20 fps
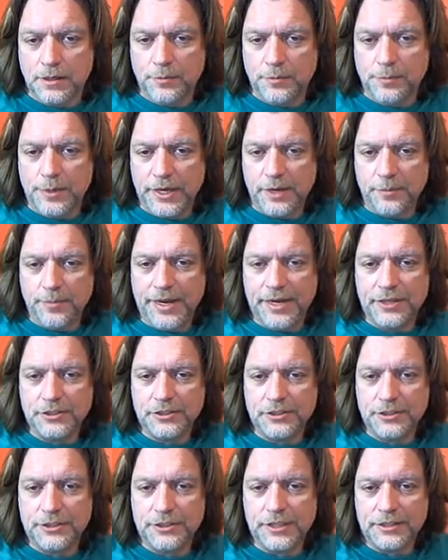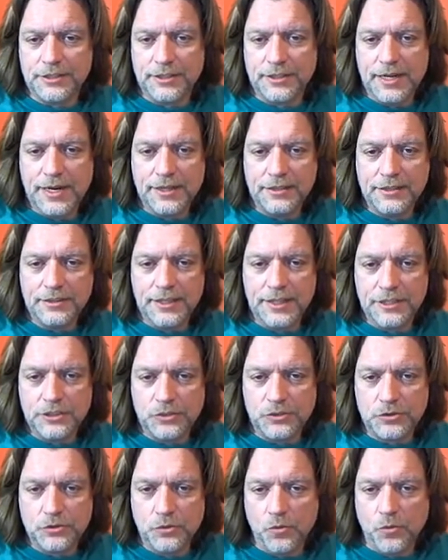Pink Paisley 69
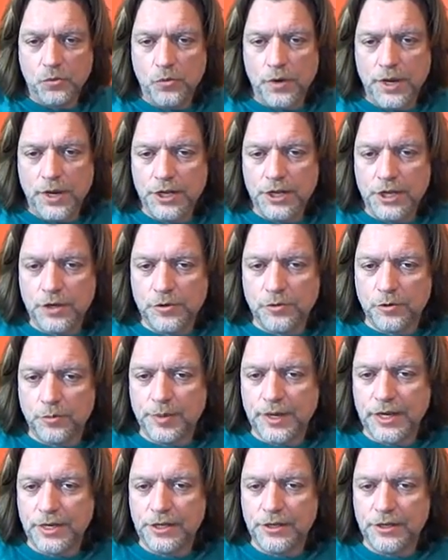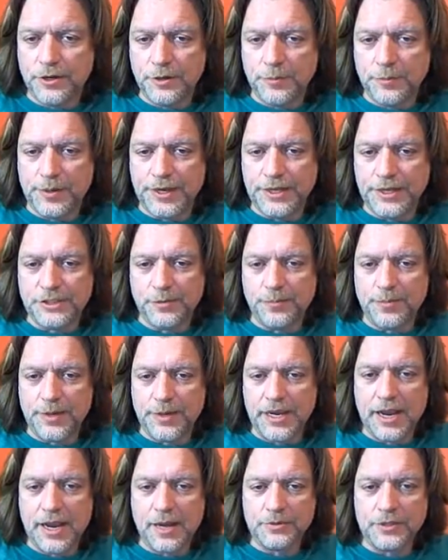says, when you will be doing
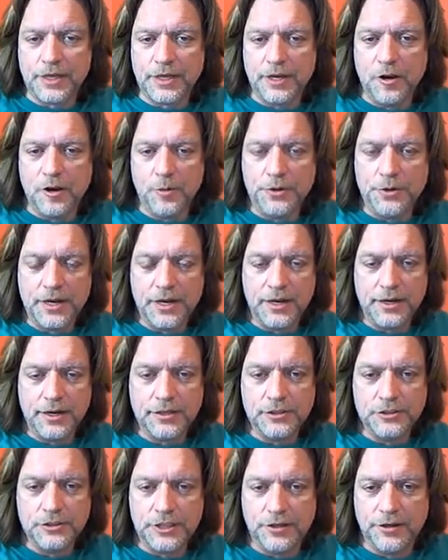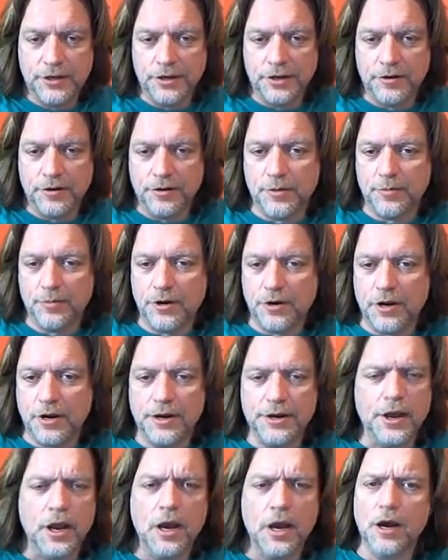PCB amps, I hope you're not considering going
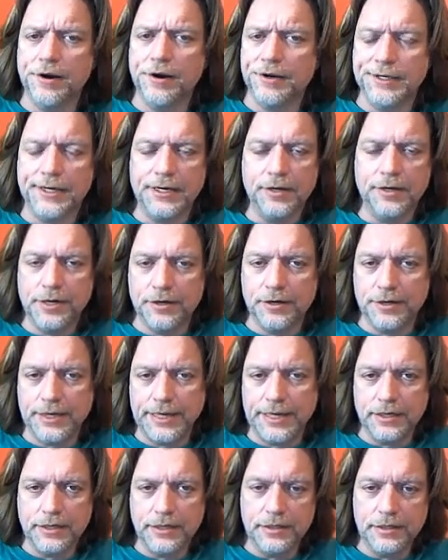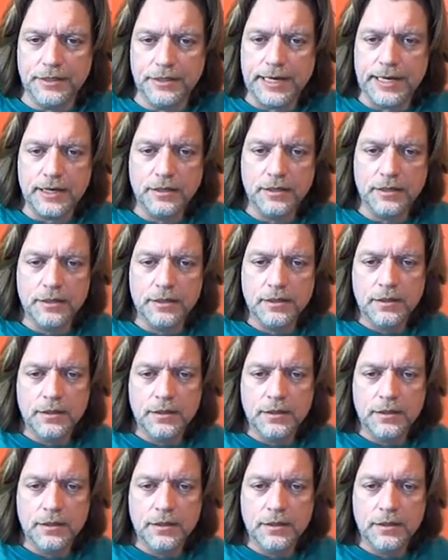abroad. No, uh, we don't need to do that.